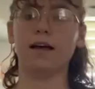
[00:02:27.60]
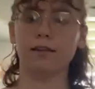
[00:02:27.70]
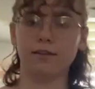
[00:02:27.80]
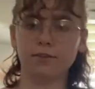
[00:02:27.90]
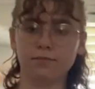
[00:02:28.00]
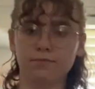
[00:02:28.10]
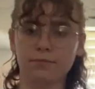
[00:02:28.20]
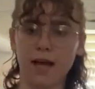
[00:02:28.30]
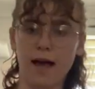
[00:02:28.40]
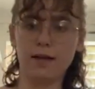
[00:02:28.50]
Hello
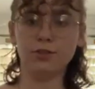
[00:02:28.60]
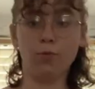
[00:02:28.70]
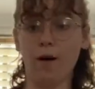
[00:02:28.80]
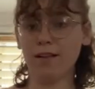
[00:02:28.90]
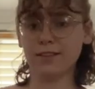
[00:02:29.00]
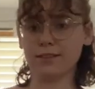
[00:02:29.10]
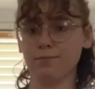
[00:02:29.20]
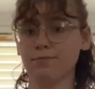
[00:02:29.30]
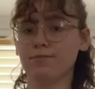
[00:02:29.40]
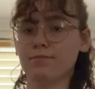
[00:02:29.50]
and
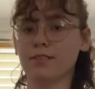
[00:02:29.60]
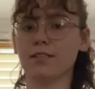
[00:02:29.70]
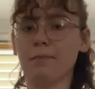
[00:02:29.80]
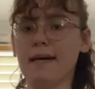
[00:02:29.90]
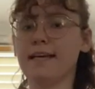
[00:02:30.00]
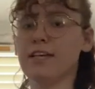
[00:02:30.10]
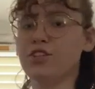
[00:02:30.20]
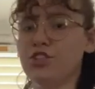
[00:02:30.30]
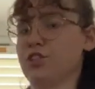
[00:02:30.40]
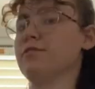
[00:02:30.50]
welcome to my
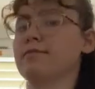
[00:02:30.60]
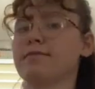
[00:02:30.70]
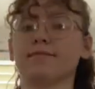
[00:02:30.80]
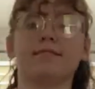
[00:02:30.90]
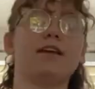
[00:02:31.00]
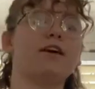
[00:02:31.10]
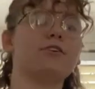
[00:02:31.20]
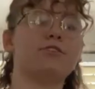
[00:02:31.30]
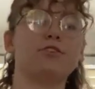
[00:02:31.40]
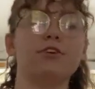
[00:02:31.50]
kitchen.
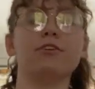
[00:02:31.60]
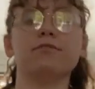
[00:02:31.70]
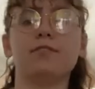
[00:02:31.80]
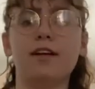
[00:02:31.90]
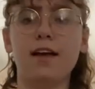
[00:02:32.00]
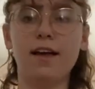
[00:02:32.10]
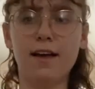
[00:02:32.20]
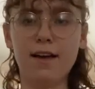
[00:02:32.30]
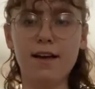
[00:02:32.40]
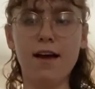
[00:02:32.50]
So
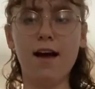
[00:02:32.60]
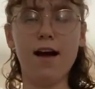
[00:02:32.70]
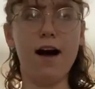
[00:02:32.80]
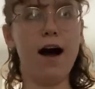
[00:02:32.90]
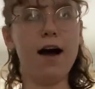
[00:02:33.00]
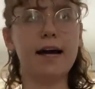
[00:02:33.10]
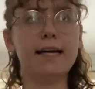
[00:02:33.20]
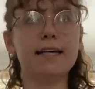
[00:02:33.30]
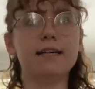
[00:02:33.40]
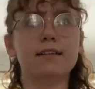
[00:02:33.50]

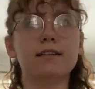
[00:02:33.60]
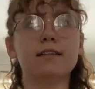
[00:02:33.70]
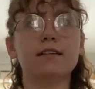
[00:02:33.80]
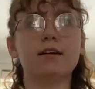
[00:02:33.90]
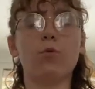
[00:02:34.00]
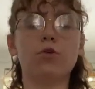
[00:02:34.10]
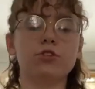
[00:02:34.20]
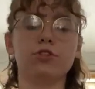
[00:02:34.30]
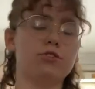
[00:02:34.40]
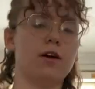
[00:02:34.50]
I
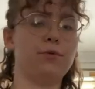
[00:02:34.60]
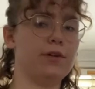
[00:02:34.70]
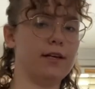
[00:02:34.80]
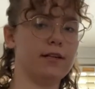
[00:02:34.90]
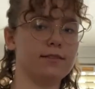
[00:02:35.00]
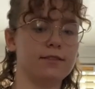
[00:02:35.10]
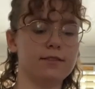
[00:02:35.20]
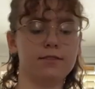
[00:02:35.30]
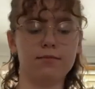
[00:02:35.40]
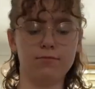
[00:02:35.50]
want to try one of these.
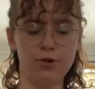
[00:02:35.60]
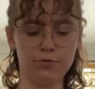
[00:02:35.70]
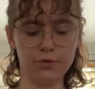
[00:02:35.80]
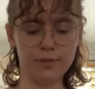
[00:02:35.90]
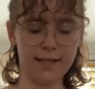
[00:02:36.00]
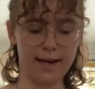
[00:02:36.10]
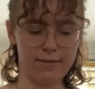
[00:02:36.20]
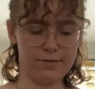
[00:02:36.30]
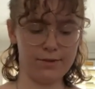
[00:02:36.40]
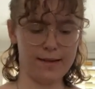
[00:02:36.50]
There's no rule saying I
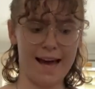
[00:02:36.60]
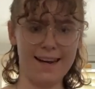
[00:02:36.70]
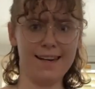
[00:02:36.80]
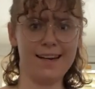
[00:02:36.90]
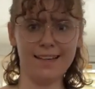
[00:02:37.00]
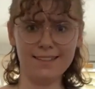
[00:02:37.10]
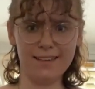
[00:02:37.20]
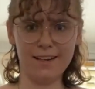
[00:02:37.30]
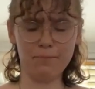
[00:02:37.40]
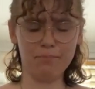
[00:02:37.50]
have to do it at night
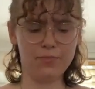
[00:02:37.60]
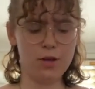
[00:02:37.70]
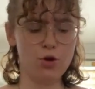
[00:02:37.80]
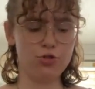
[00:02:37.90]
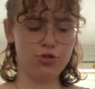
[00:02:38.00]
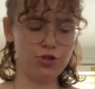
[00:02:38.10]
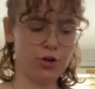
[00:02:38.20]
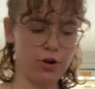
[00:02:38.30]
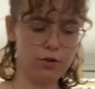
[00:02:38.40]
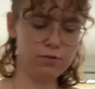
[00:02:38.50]
time.
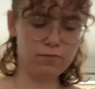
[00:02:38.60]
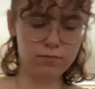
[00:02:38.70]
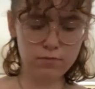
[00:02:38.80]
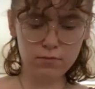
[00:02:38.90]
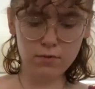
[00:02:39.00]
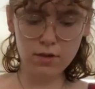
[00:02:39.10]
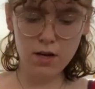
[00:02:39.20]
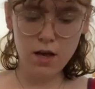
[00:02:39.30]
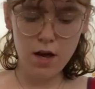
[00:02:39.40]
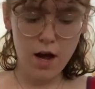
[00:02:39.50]
So
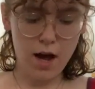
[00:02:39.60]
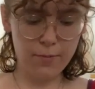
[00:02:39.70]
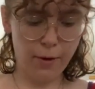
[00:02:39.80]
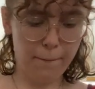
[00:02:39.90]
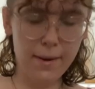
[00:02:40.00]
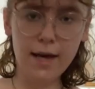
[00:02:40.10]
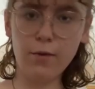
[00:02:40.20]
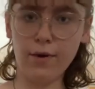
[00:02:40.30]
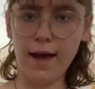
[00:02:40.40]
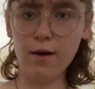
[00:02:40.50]
I'm gonna pick
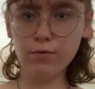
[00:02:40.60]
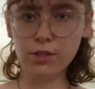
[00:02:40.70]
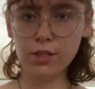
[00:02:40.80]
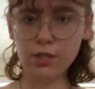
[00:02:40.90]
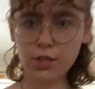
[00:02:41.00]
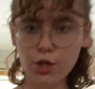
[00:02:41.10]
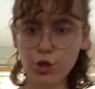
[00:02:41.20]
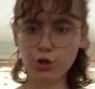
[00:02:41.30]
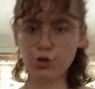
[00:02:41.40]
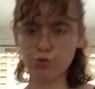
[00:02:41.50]
one out,
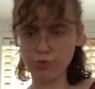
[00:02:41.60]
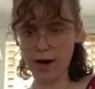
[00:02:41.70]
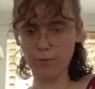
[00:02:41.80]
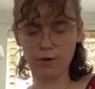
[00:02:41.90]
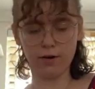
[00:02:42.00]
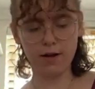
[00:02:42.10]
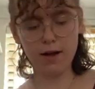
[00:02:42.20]
try one.